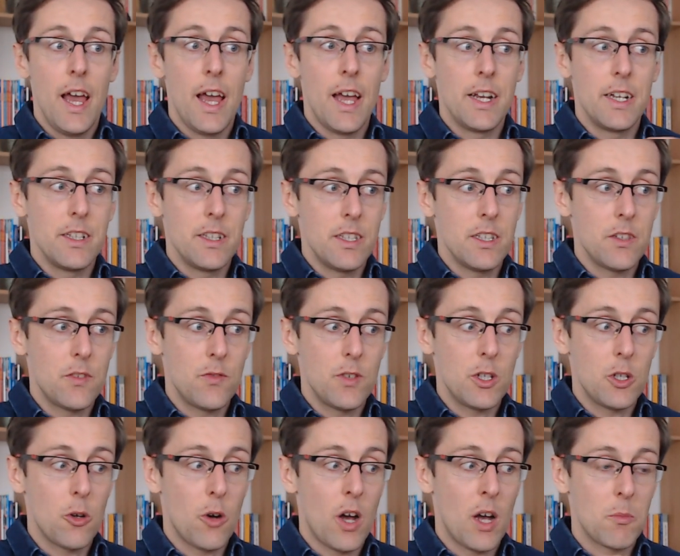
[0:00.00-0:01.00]
And in this
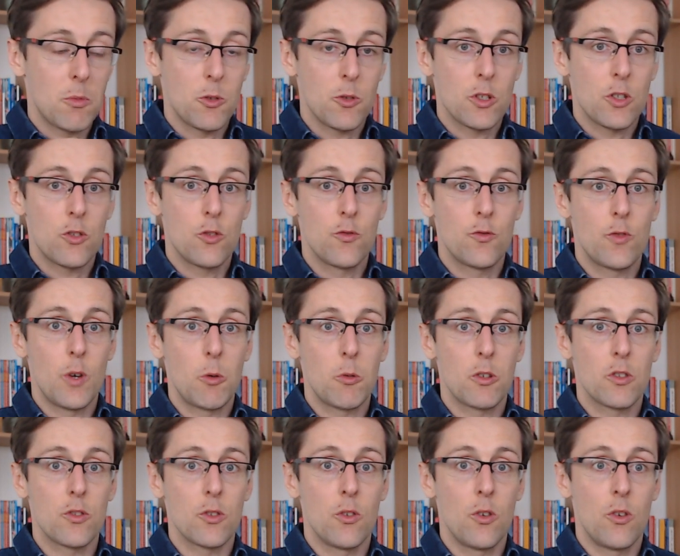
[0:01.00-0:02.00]
video, I'm going to
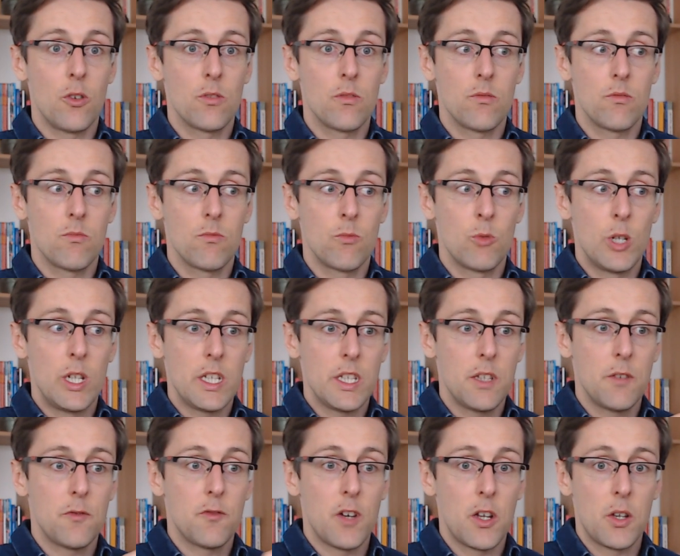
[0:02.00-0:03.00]
focus on really
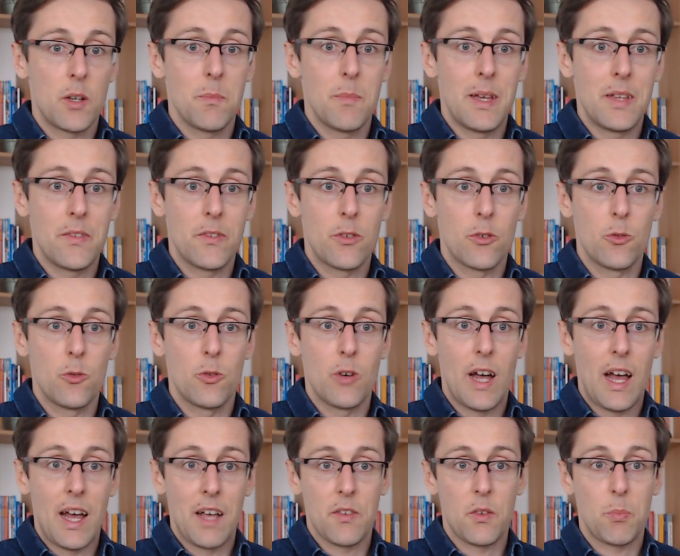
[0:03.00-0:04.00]
the
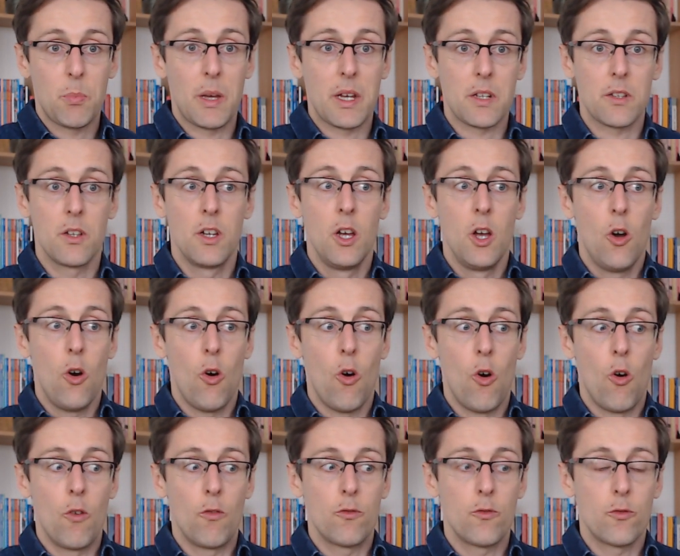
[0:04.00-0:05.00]
fundamental aspect
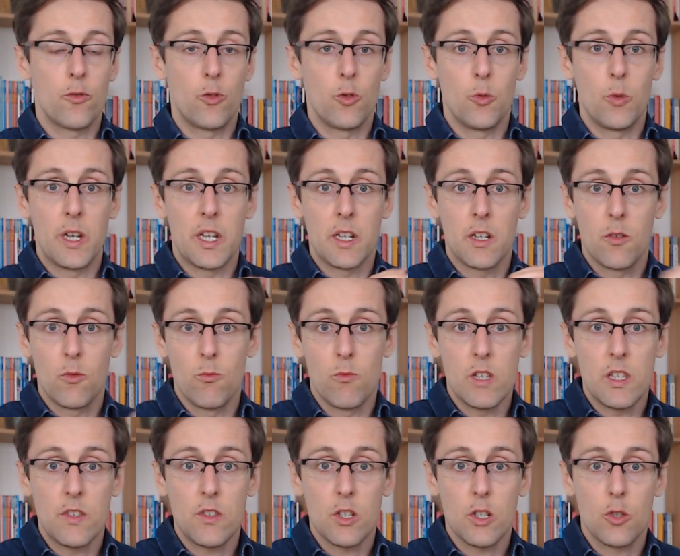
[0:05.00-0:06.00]
of doing
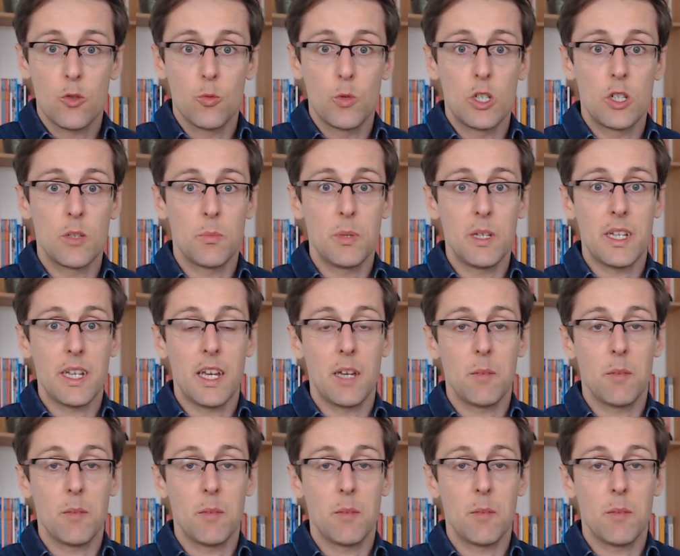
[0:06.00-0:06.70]
research, which is being